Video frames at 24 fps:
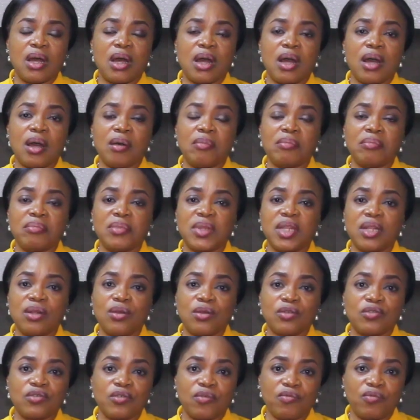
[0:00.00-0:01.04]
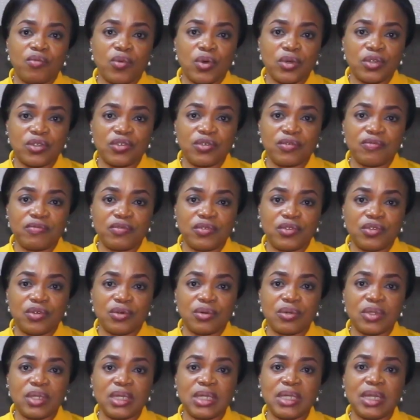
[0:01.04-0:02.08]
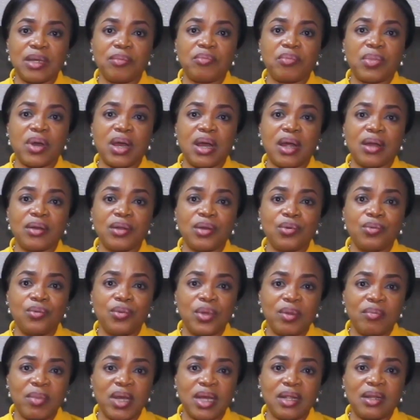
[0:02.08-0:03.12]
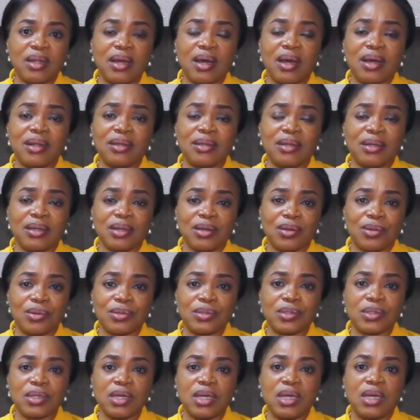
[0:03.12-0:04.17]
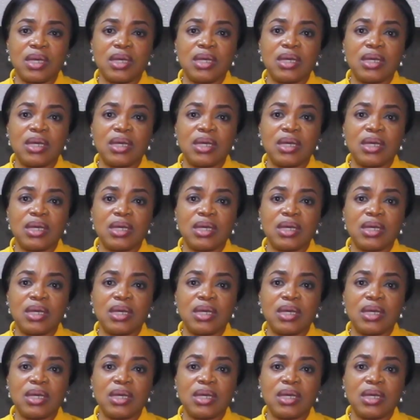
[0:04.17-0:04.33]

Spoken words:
the lots of works you've done in empowering women and girls